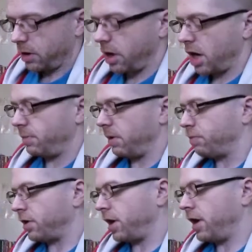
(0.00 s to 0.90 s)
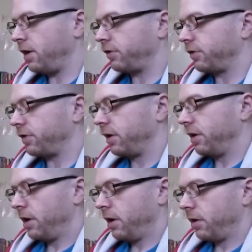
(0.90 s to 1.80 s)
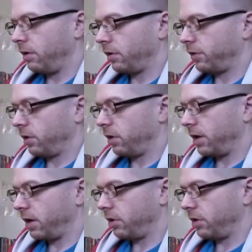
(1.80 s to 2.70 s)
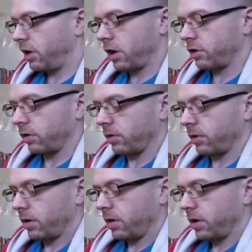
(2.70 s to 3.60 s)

God be praised. There is still another doctrine,